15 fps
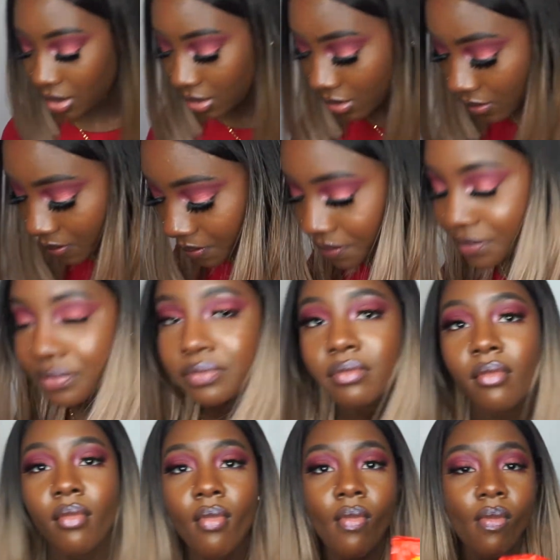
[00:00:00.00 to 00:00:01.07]

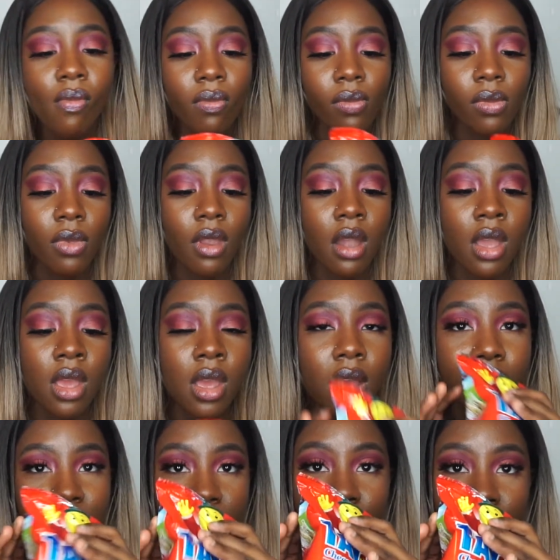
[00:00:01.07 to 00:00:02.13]

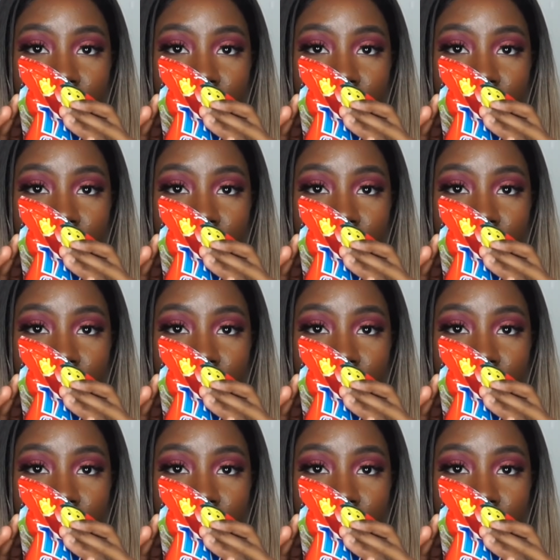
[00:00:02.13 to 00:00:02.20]
So I'm